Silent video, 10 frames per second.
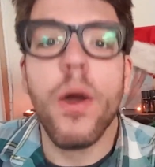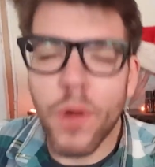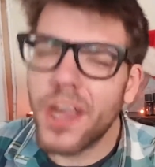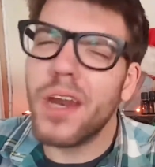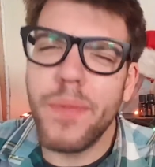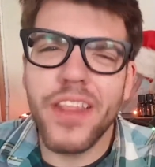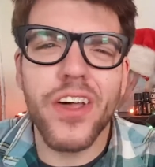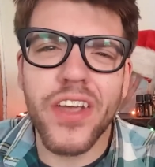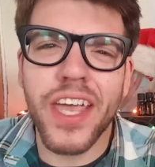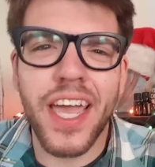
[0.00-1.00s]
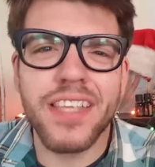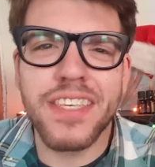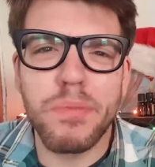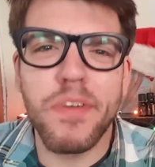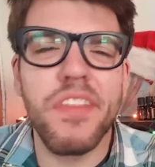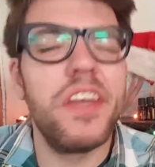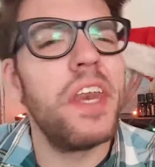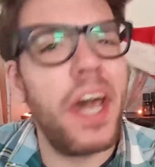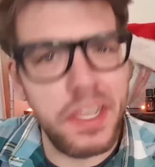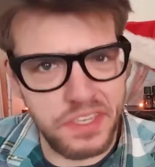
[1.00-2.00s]
we're going to be looking at some of the
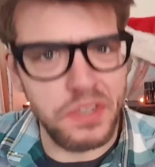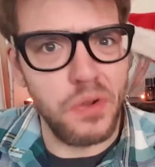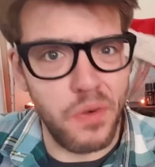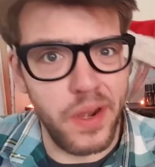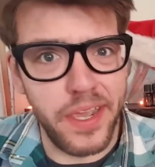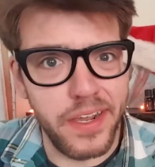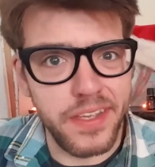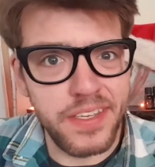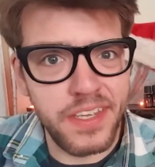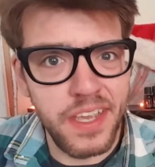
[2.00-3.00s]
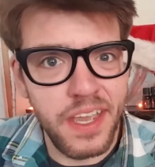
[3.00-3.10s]
not so greatest.